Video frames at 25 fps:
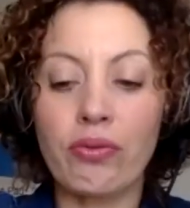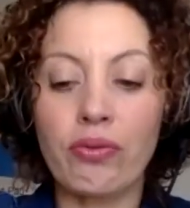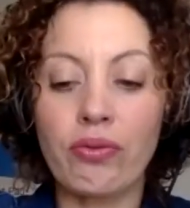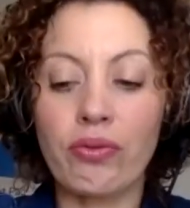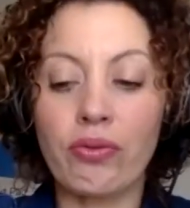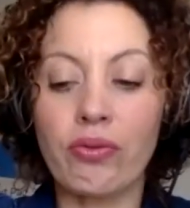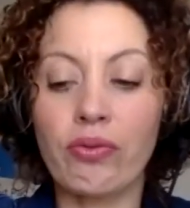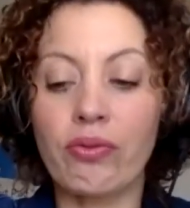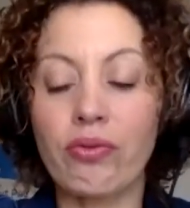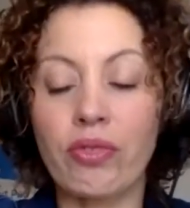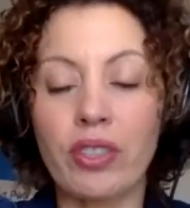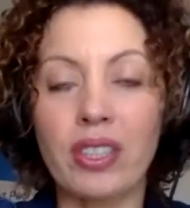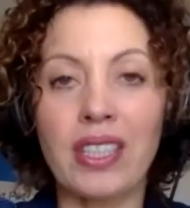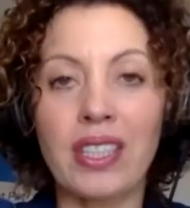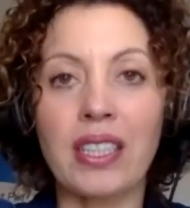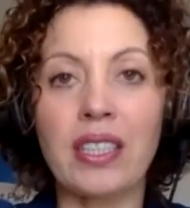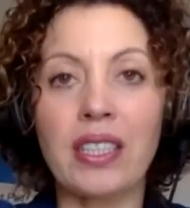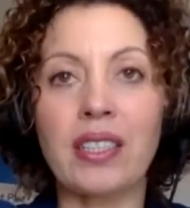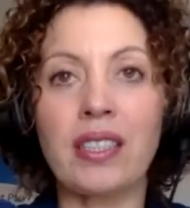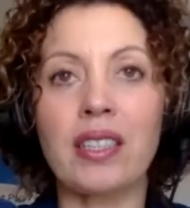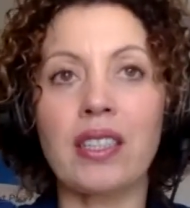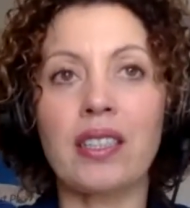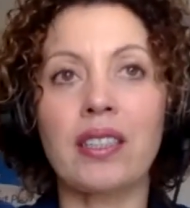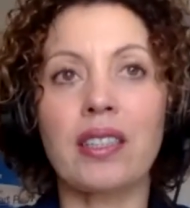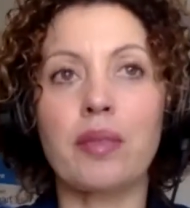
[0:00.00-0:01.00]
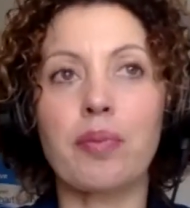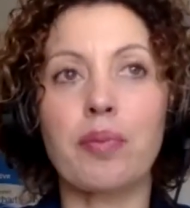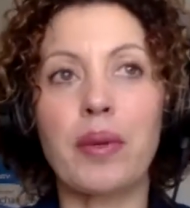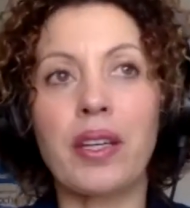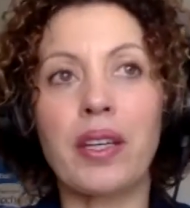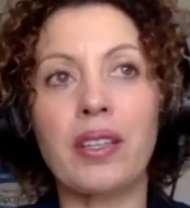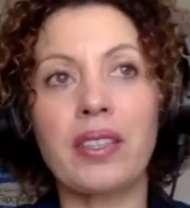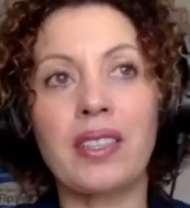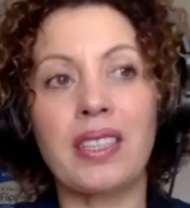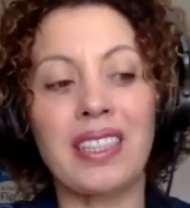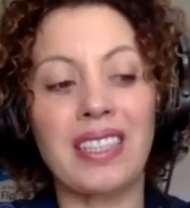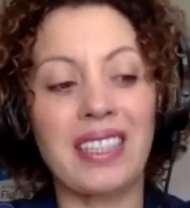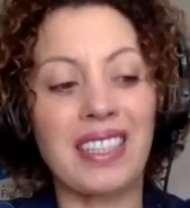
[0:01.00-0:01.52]
resistance,
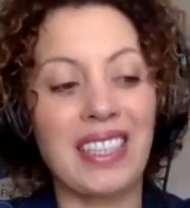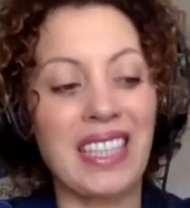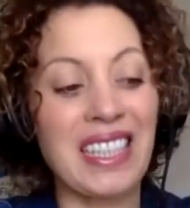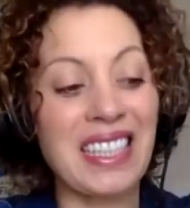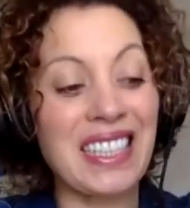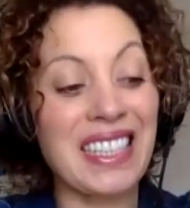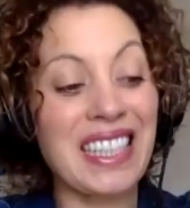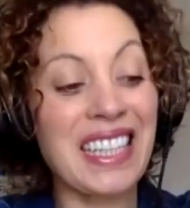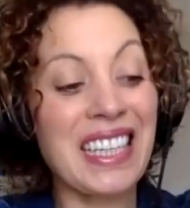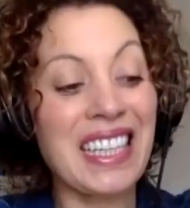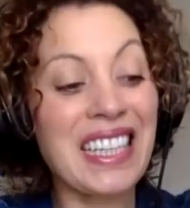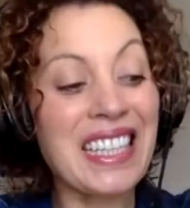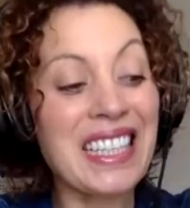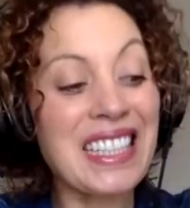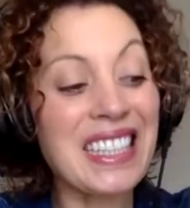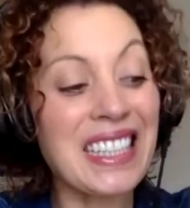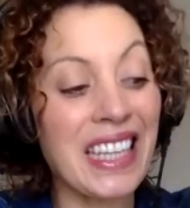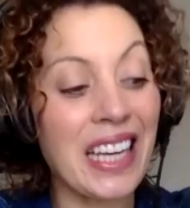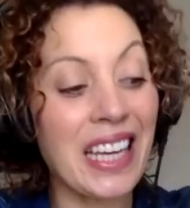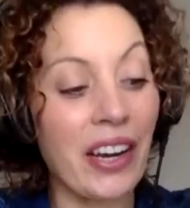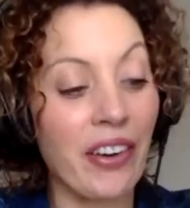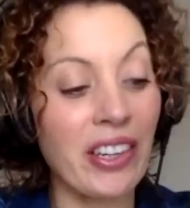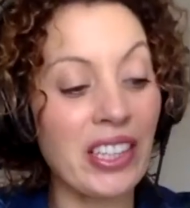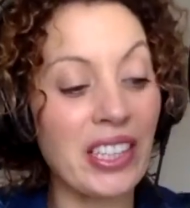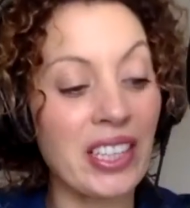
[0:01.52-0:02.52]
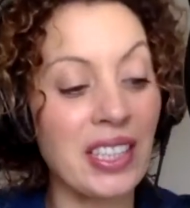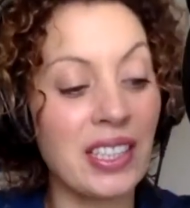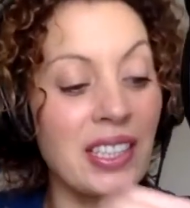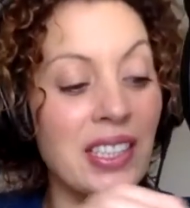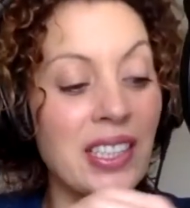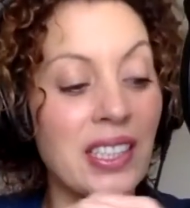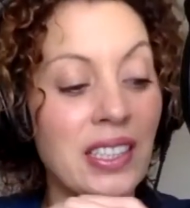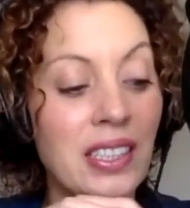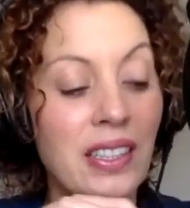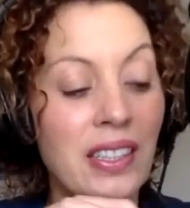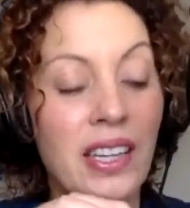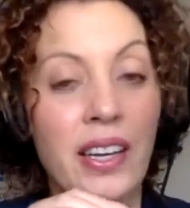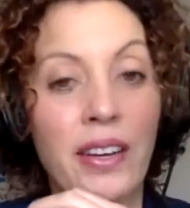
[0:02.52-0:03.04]
because it's easier. It
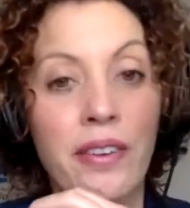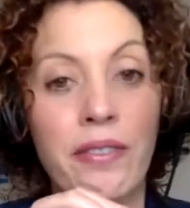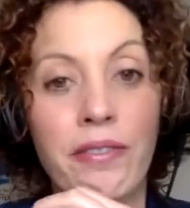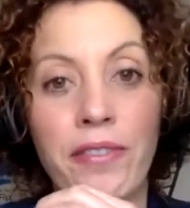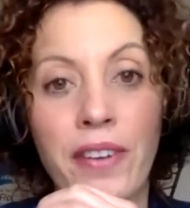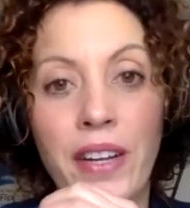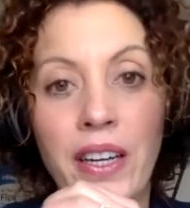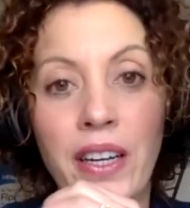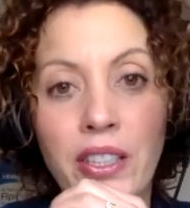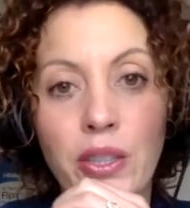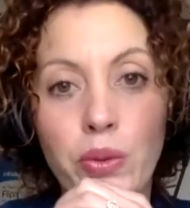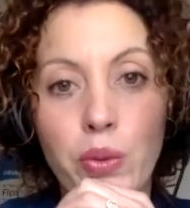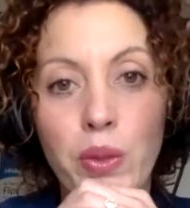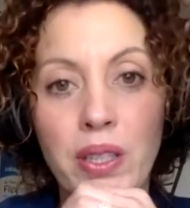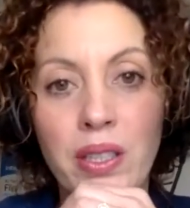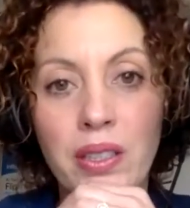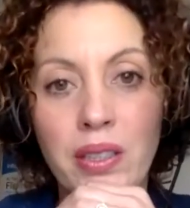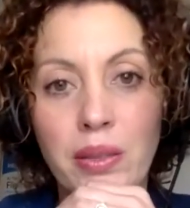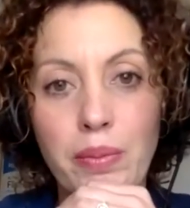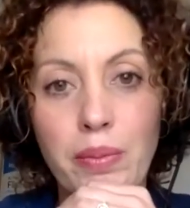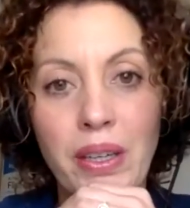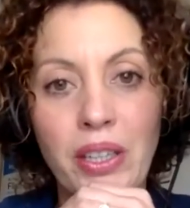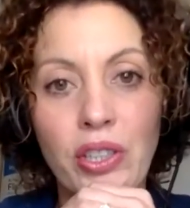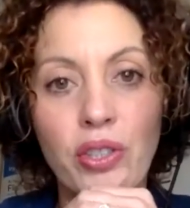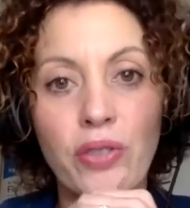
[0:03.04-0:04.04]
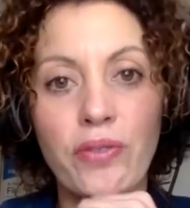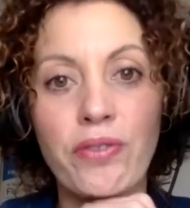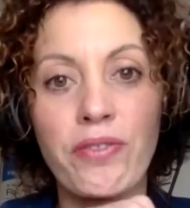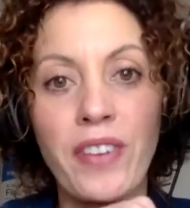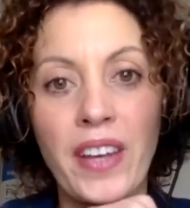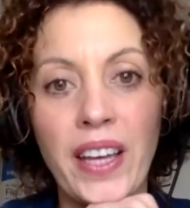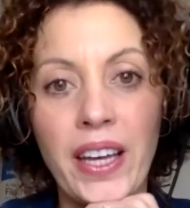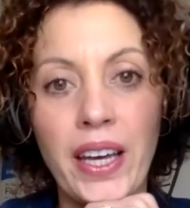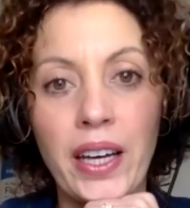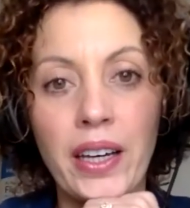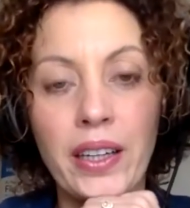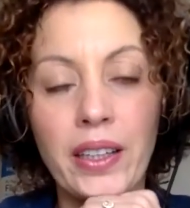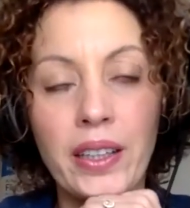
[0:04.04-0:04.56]
doesn't fill us with as much
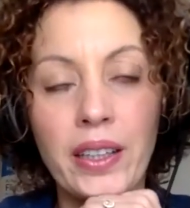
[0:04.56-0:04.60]
fear,